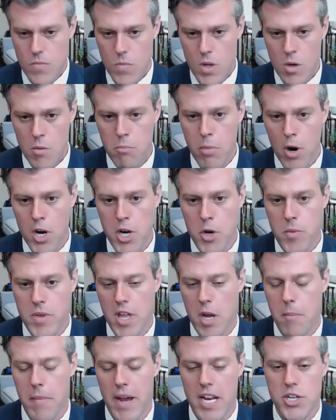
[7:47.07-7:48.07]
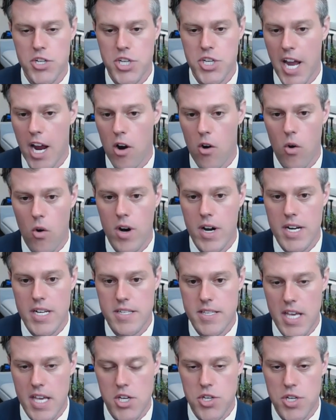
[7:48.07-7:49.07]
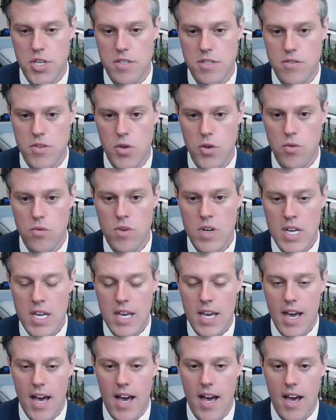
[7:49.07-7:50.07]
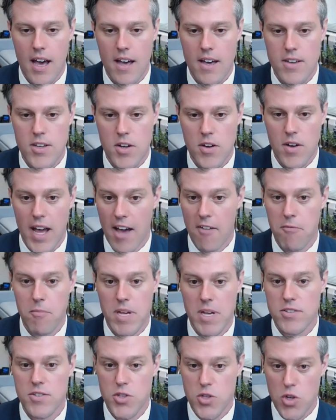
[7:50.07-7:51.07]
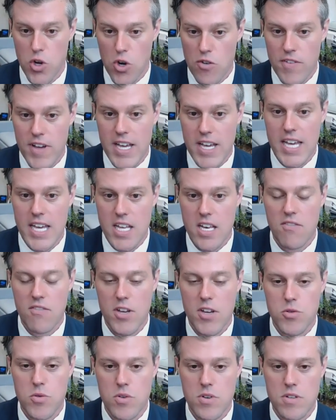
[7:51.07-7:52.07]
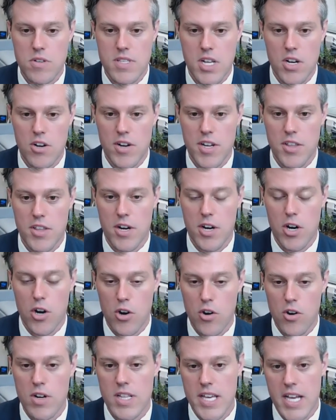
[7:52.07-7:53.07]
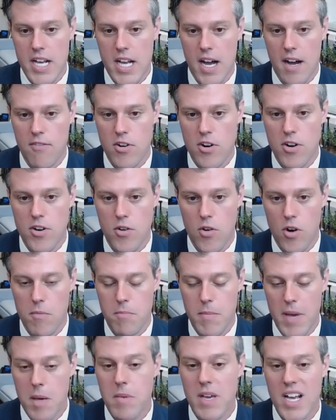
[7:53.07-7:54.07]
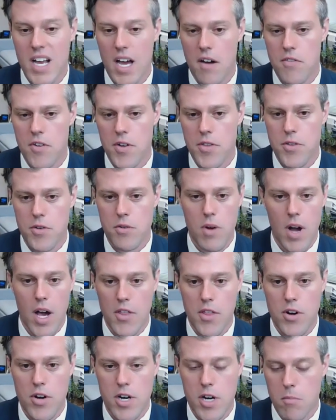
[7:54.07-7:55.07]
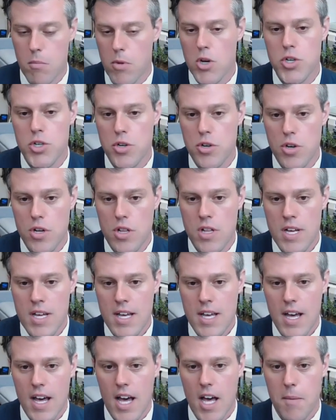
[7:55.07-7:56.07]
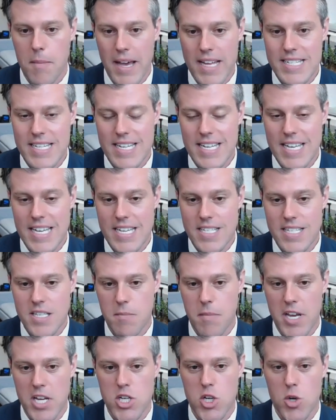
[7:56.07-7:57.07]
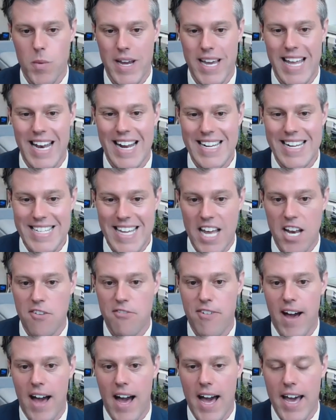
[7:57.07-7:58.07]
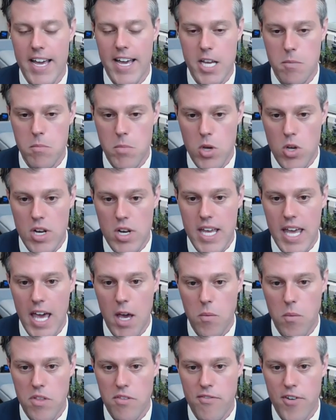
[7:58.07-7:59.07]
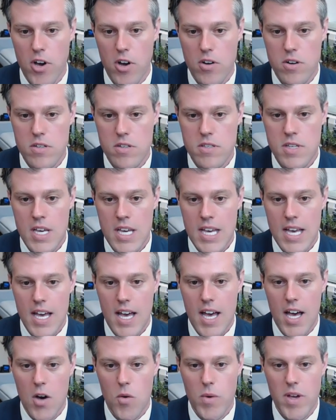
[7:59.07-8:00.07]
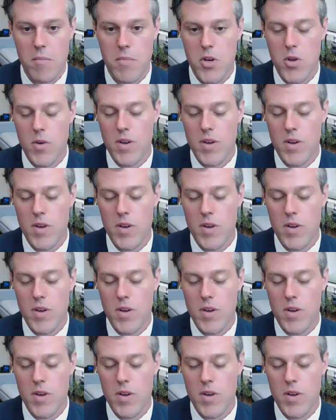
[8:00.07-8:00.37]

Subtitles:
partner with our managed care organizations who have been serving individuals that are either currently covered or maybe covered through other commercial entities, to make sure we can identify and communicate with folks. We have been doing